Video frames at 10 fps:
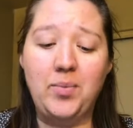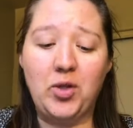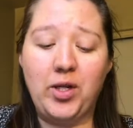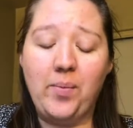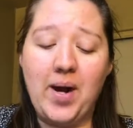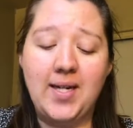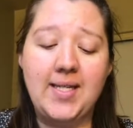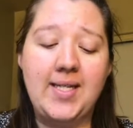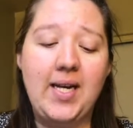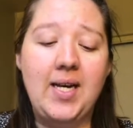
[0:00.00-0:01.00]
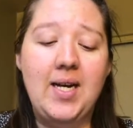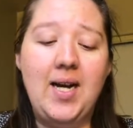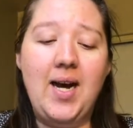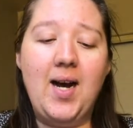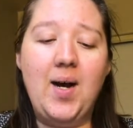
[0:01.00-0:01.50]
during your pregnancy.
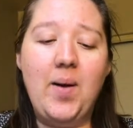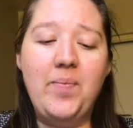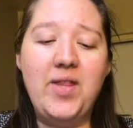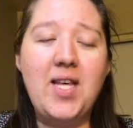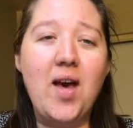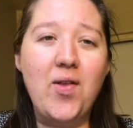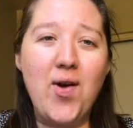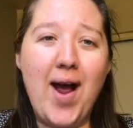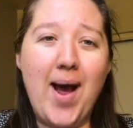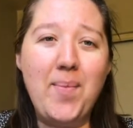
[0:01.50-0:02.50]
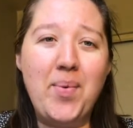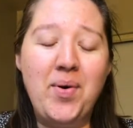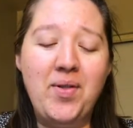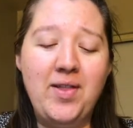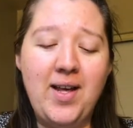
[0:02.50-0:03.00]
The other app
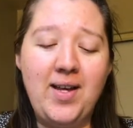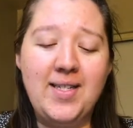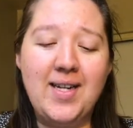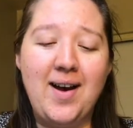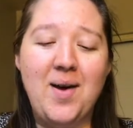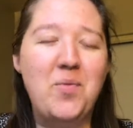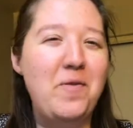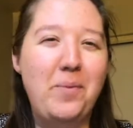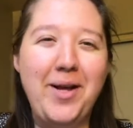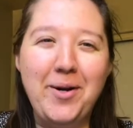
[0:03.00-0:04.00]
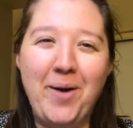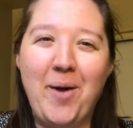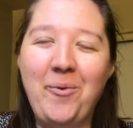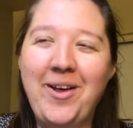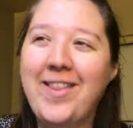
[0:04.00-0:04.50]
that we've played
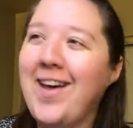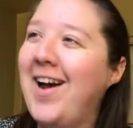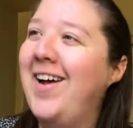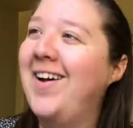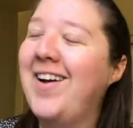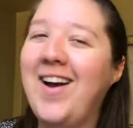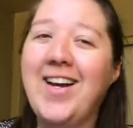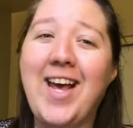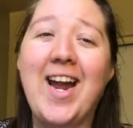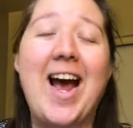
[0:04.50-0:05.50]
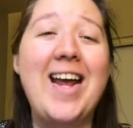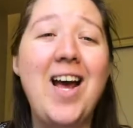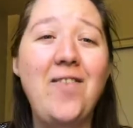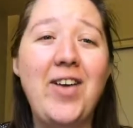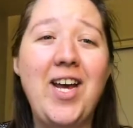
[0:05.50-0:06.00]
around with, again,
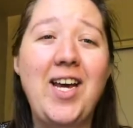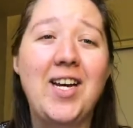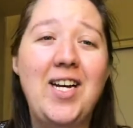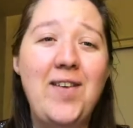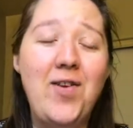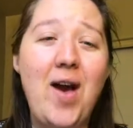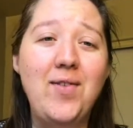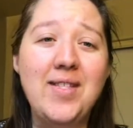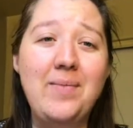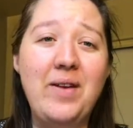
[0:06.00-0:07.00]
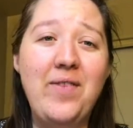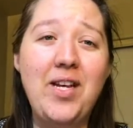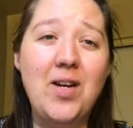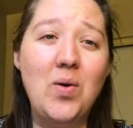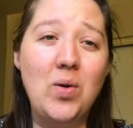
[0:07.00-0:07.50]
if you haven't seen my
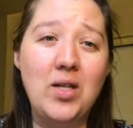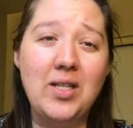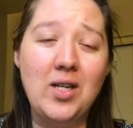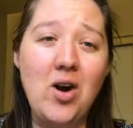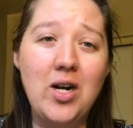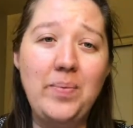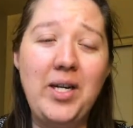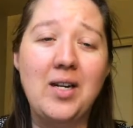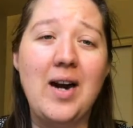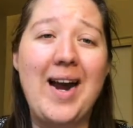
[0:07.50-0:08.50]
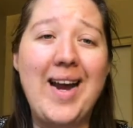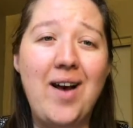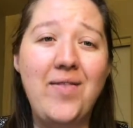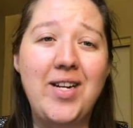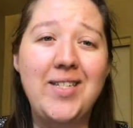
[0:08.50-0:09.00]
video, click the card up here. I
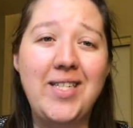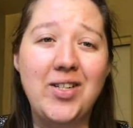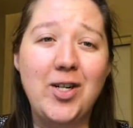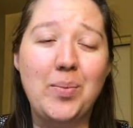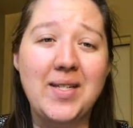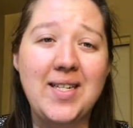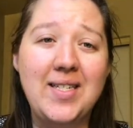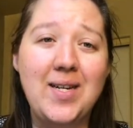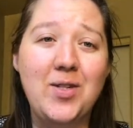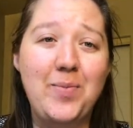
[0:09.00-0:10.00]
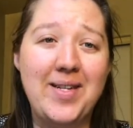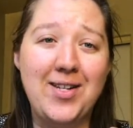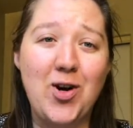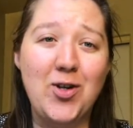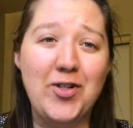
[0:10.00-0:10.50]
have an interior placenta, which makes it
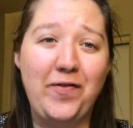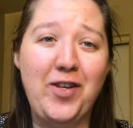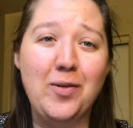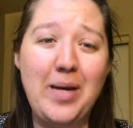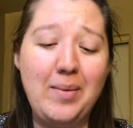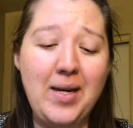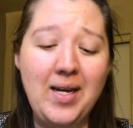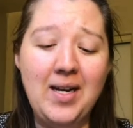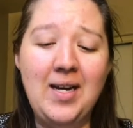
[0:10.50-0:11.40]
hard to feel baby,